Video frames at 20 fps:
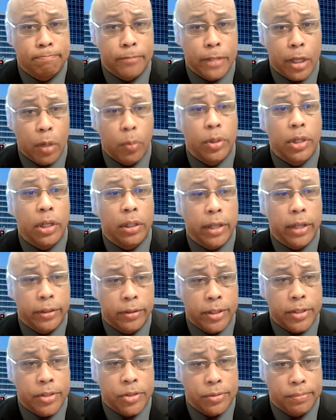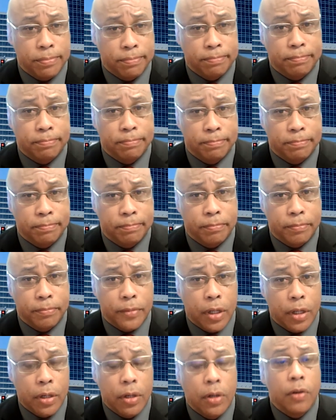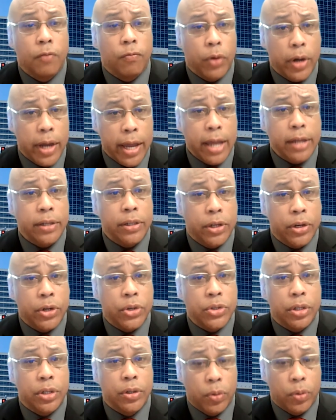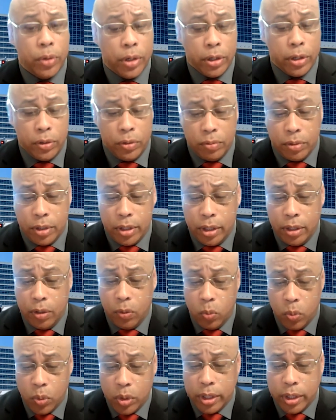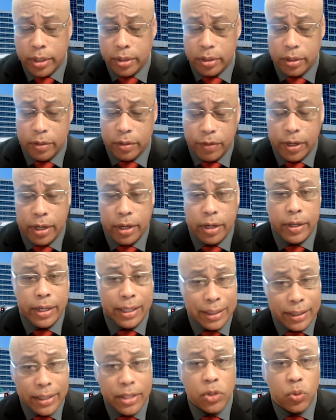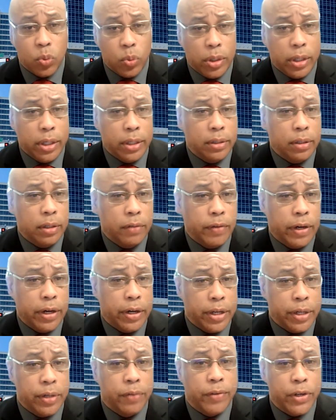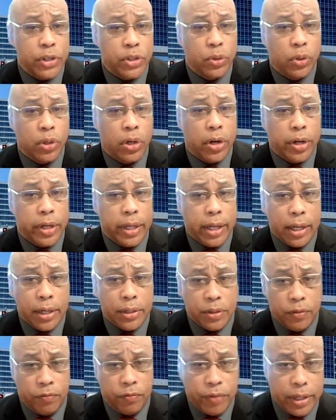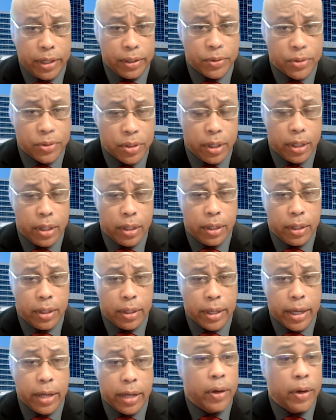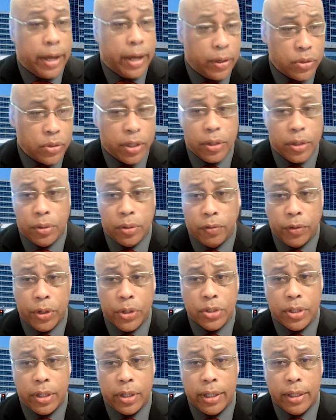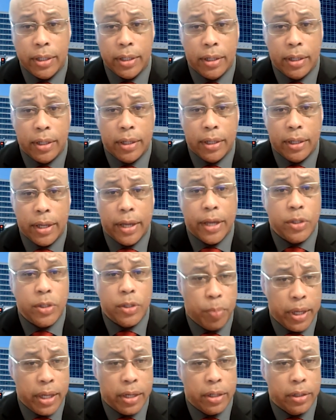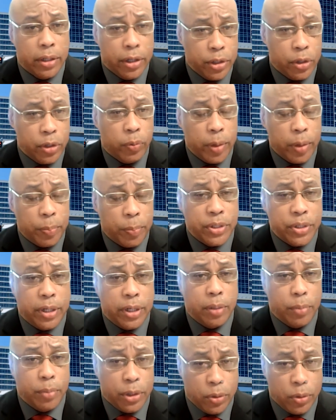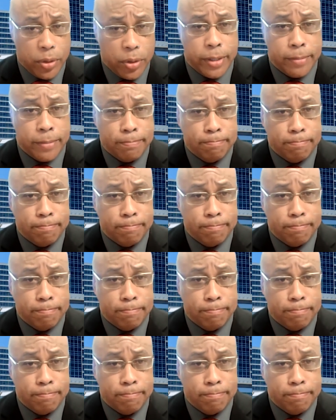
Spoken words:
It would look like this. For 8 years in a row, at least one of our interventional cardiology fellows at Ohio State University has been an underrepresented minority.